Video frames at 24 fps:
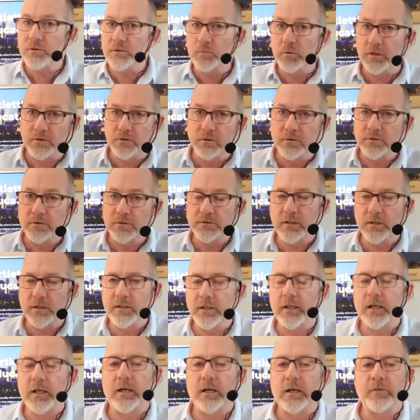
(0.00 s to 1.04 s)
the tools that
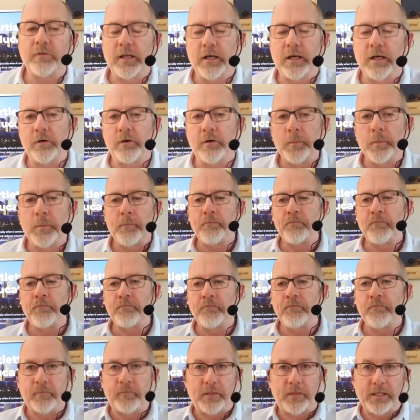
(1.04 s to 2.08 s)
they have now
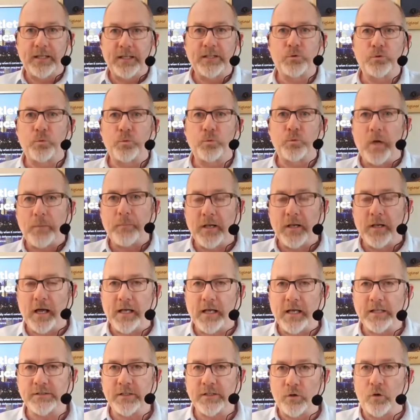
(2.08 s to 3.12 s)
it's
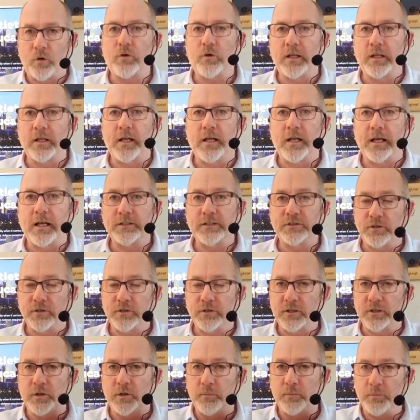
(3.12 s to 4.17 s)
weaponized and organized so that
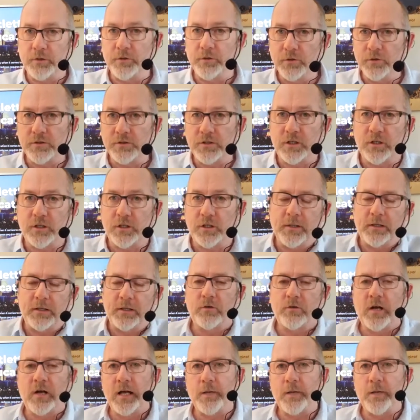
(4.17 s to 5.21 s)
it can be used to commit
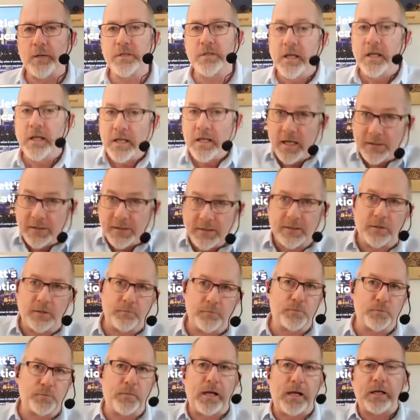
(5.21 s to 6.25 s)
crimes, and then it
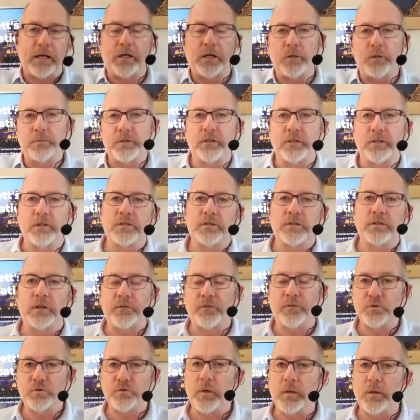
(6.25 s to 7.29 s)
comes back up to the
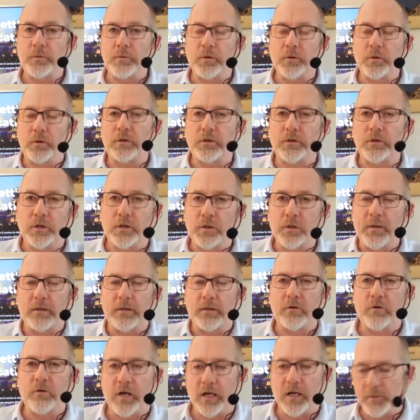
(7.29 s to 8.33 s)
surface web to, to commit the
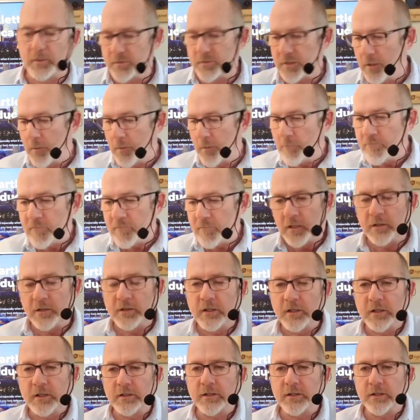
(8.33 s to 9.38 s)
crimes.
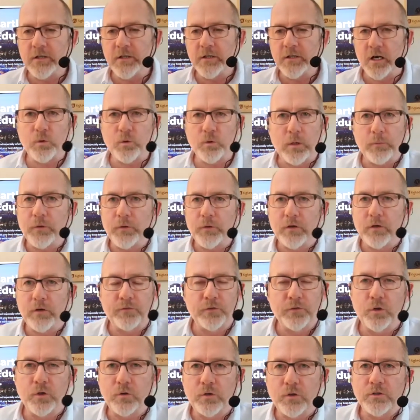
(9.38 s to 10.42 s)
The, the dark web you have
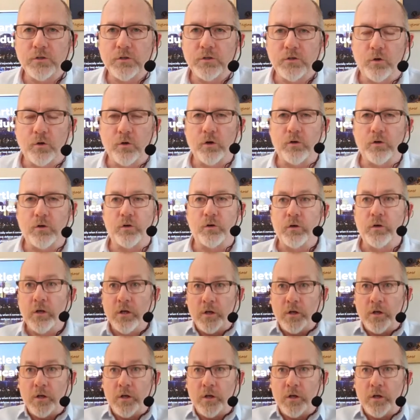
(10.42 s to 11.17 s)
no control over,